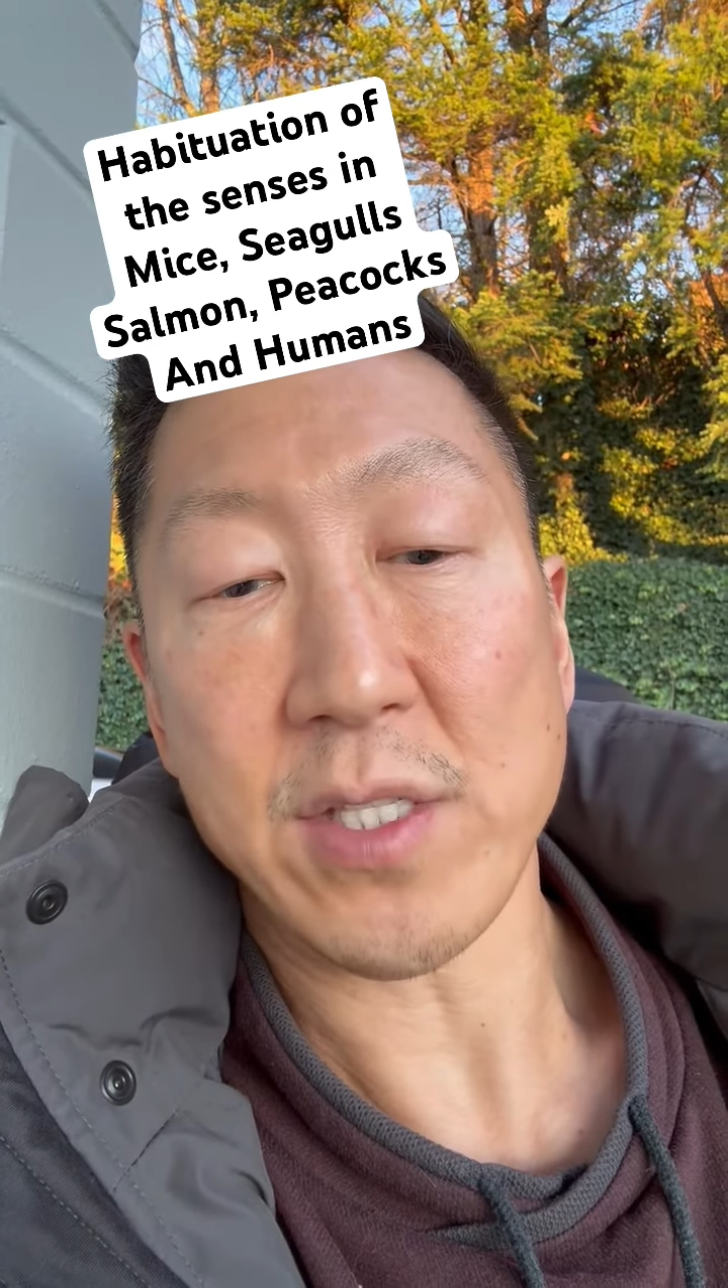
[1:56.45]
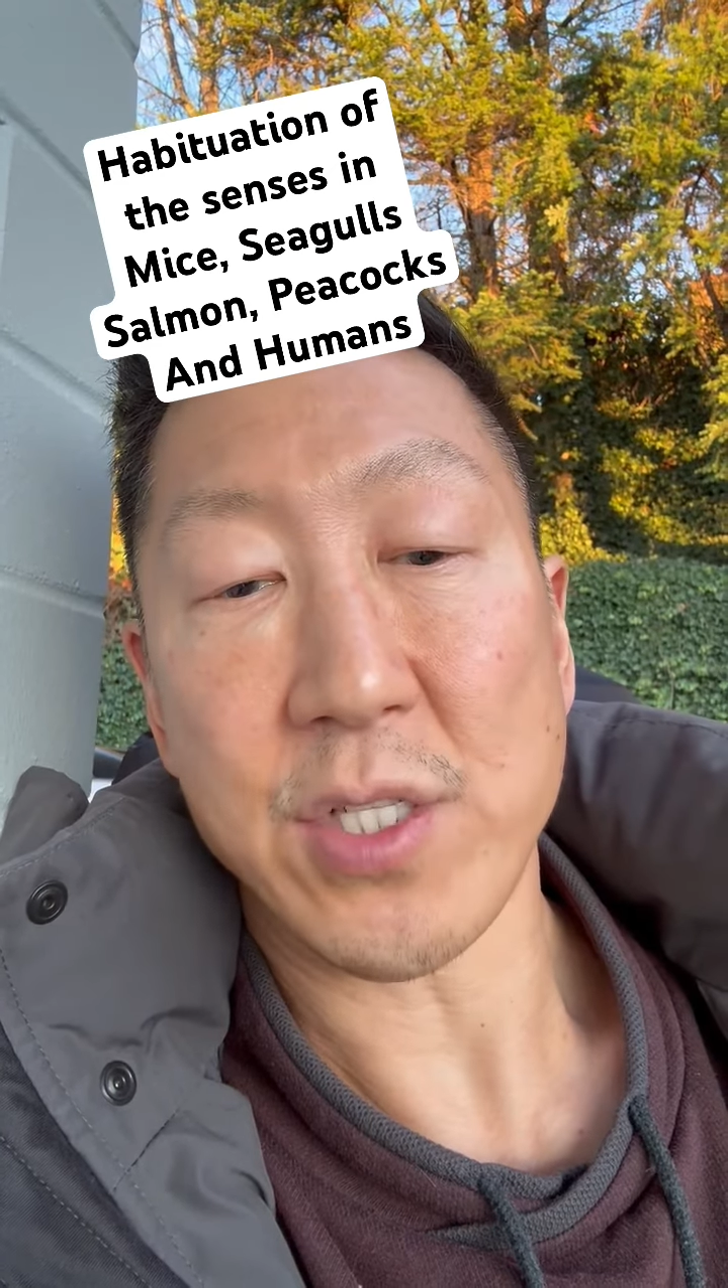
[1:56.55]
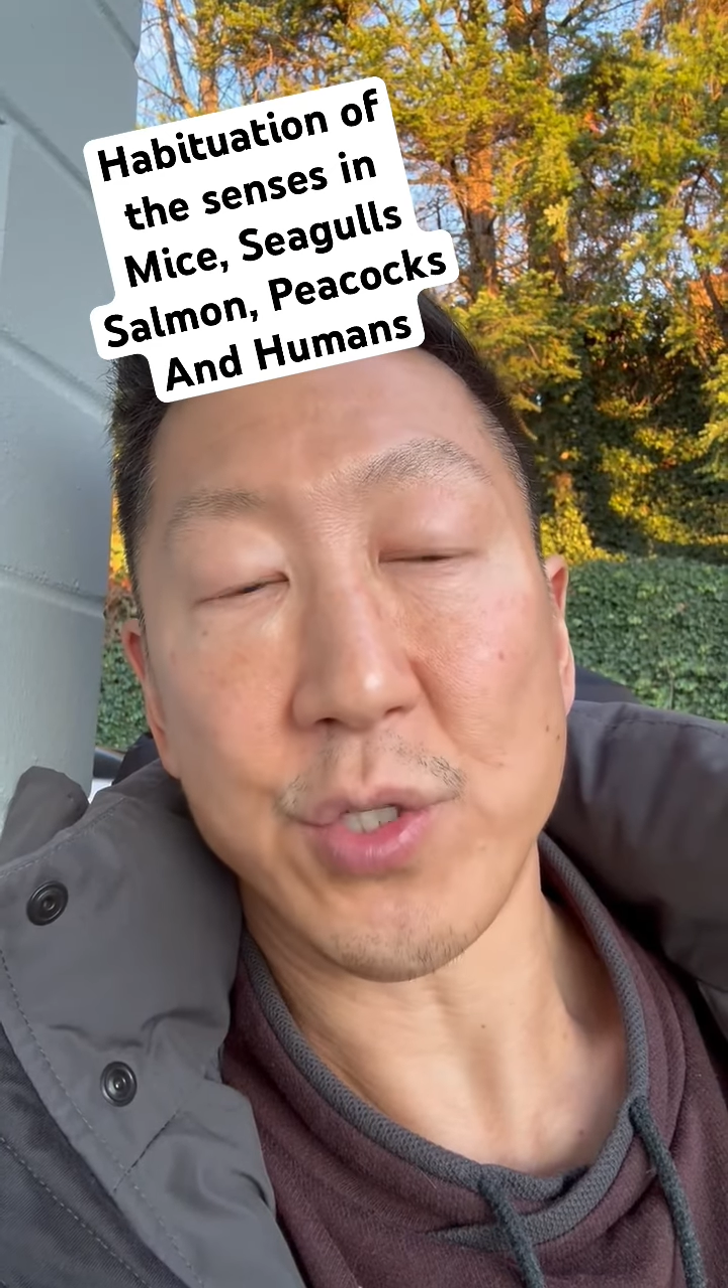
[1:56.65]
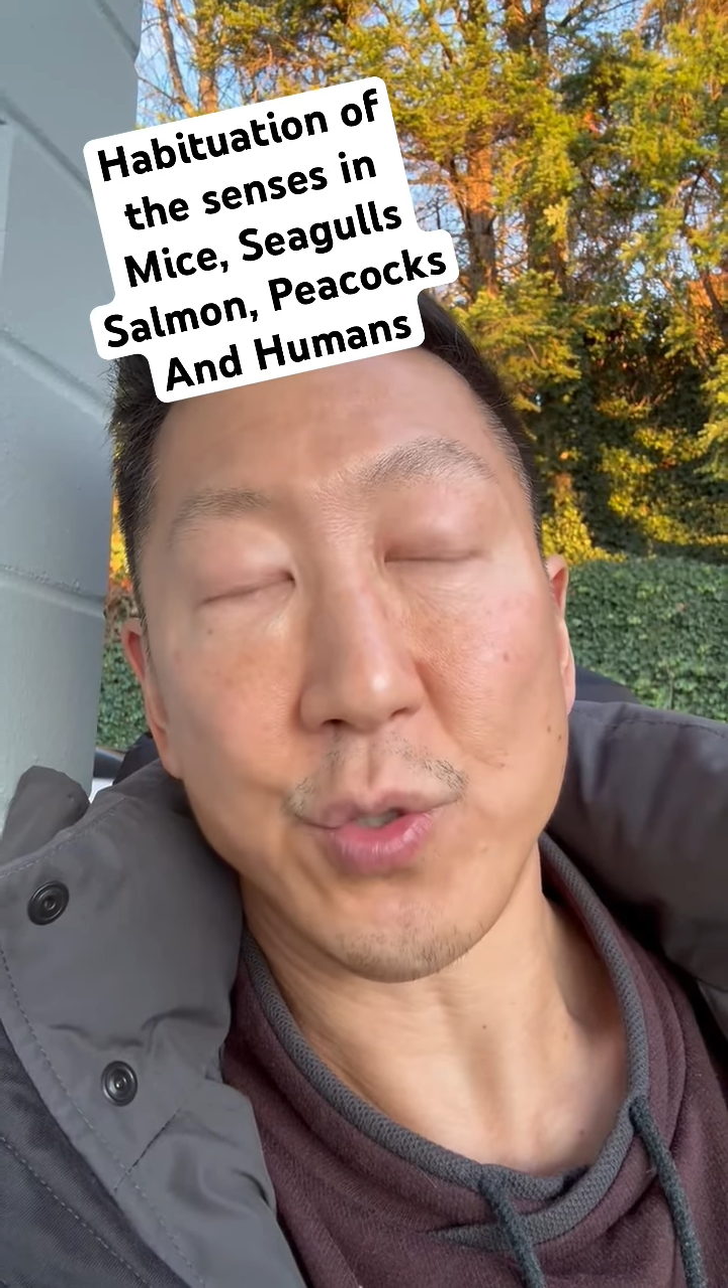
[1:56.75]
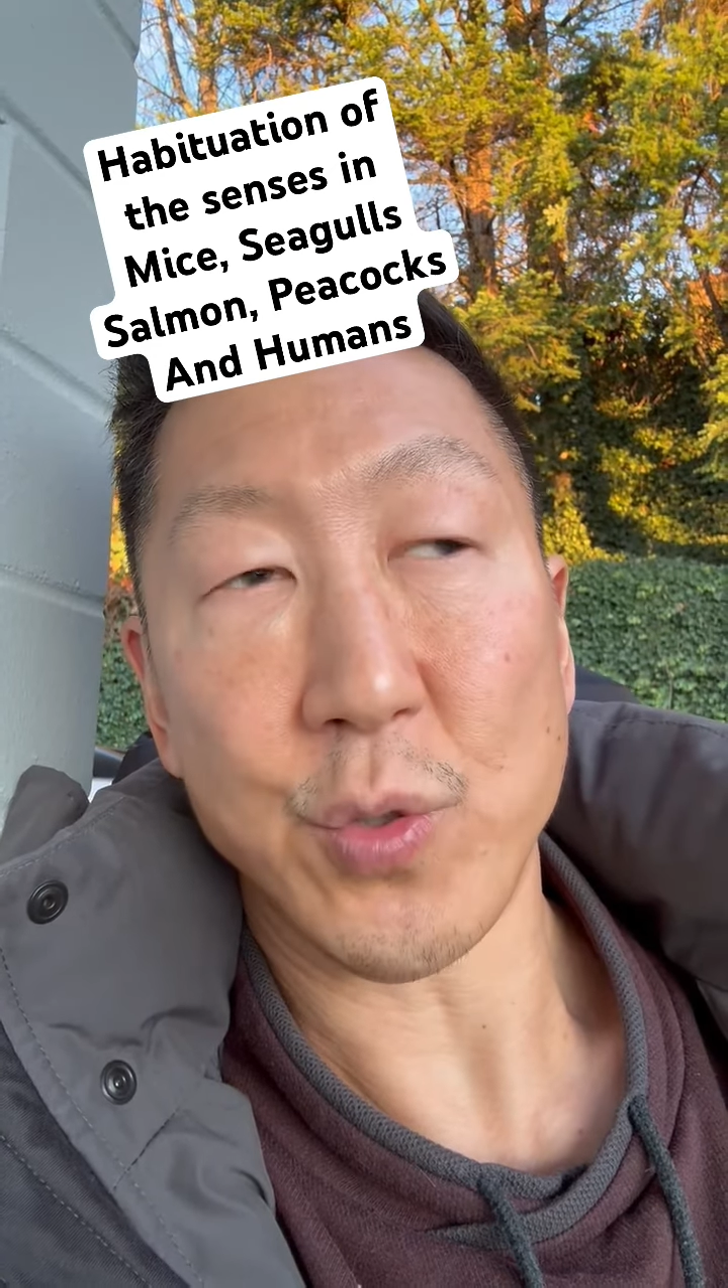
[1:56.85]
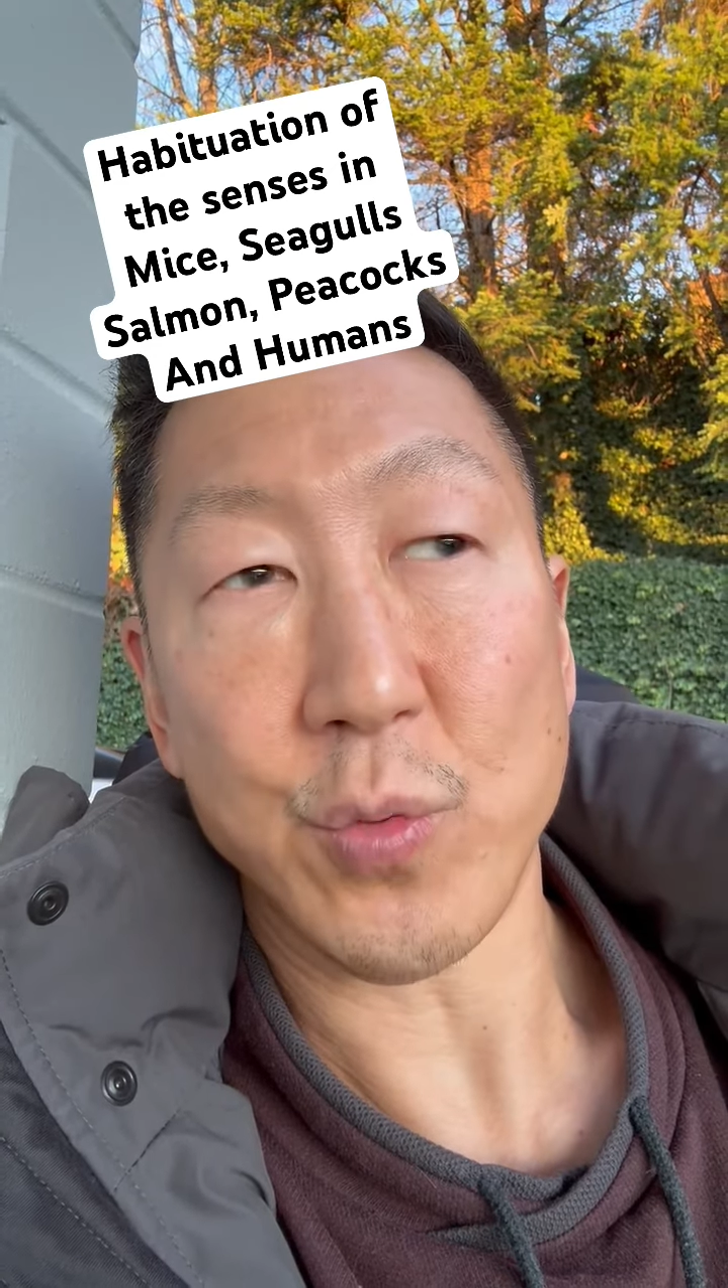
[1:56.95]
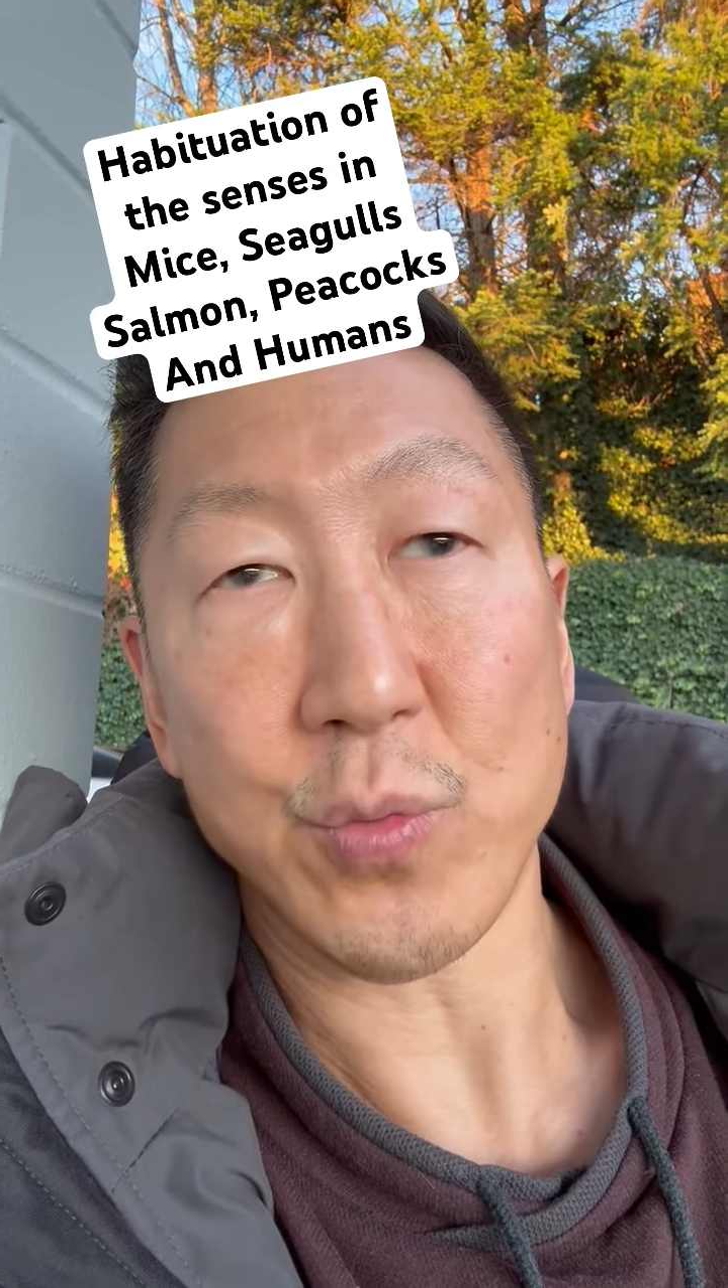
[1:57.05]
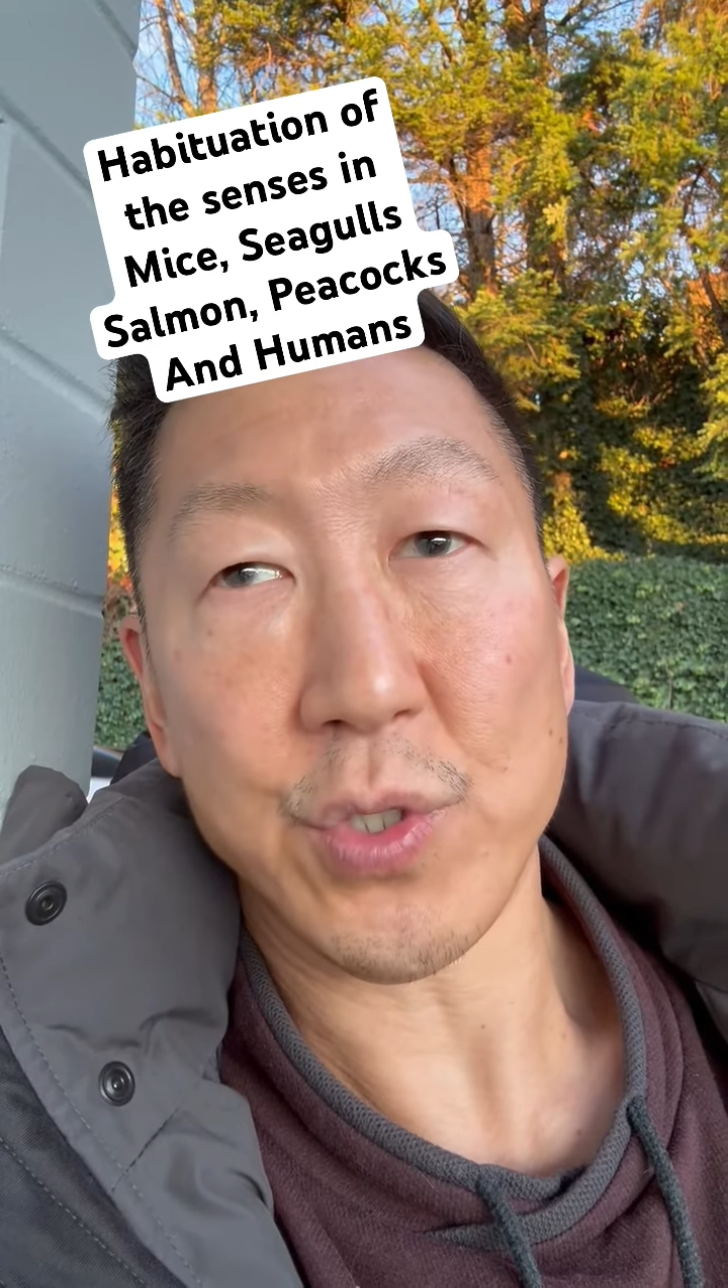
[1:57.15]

to